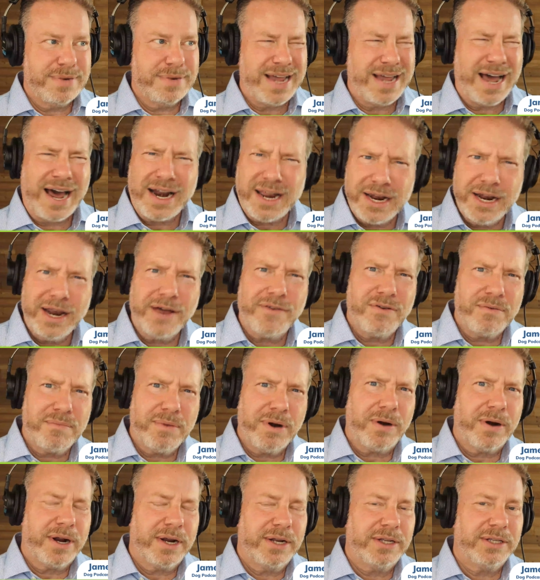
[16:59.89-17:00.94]
Not enough
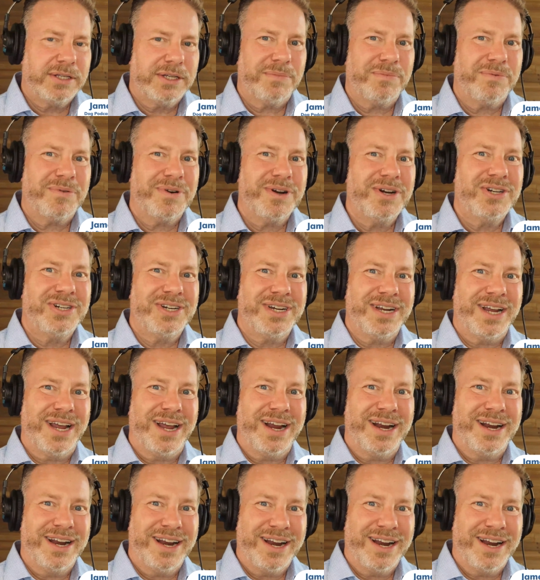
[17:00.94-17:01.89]
Americans appreciate.